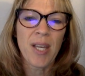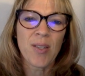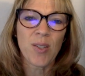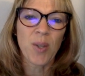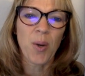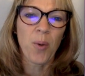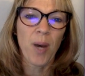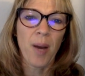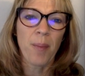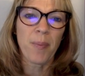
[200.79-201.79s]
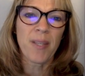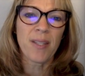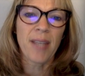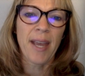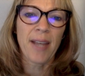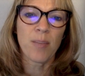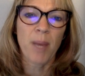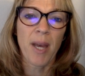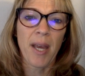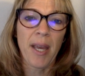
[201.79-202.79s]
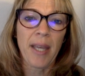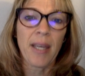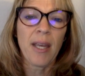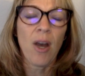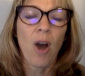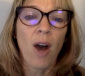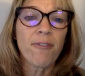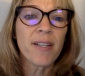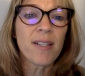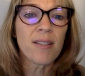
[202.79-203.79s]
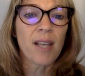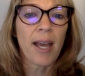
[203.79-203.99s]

So this has my office.